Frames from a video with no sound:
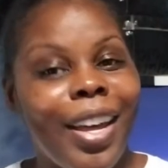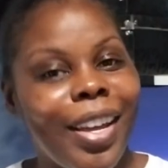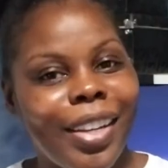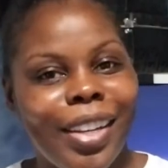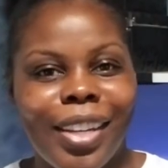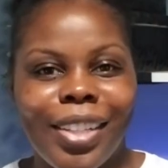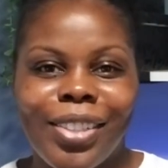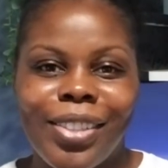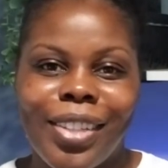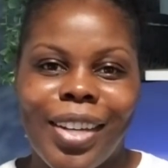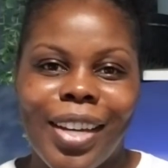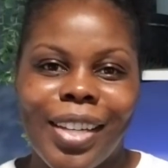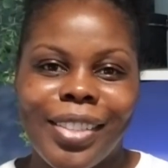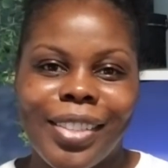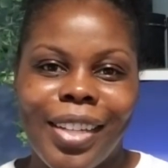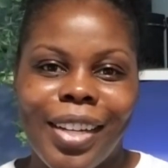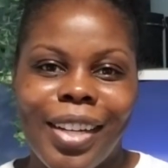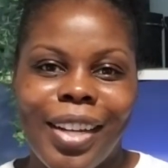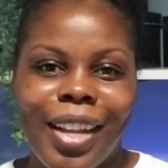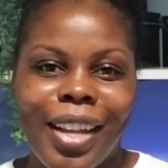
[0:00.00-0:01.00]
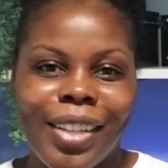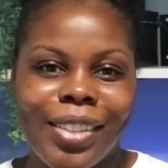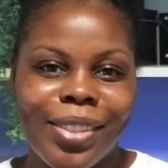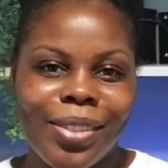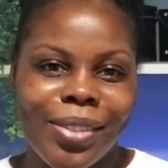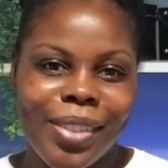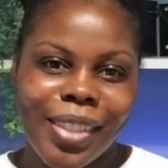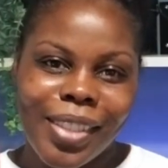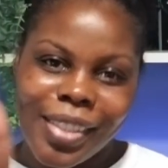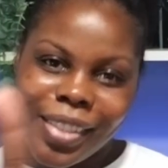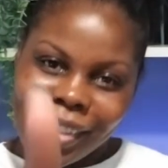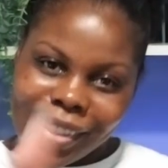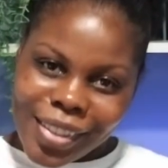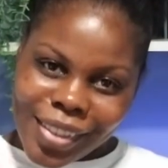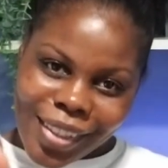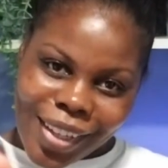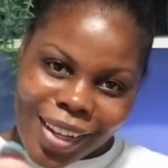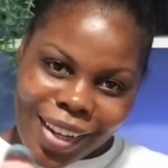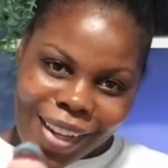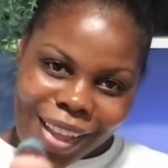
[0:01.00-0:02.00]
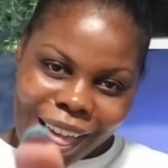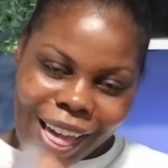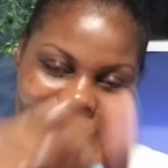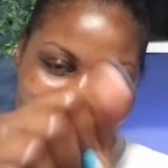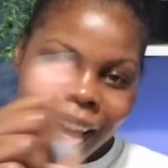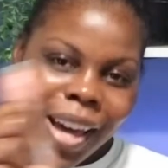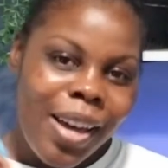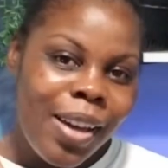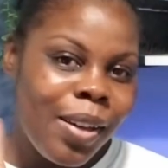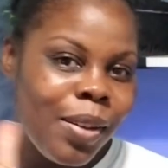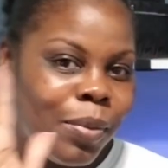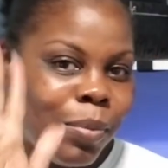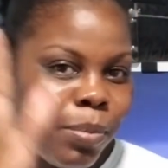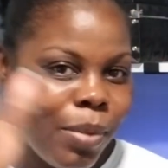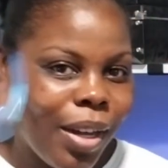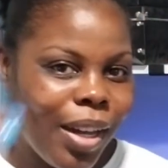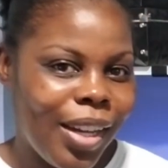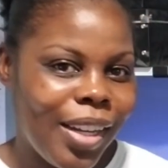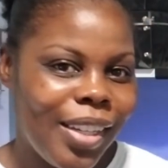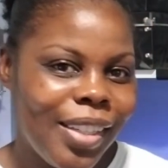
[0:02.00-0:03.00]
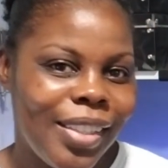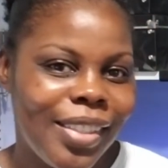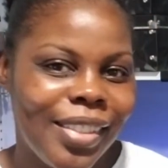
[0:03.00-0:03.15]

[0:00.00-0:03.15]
I'll catch you guys in the next one. Bye.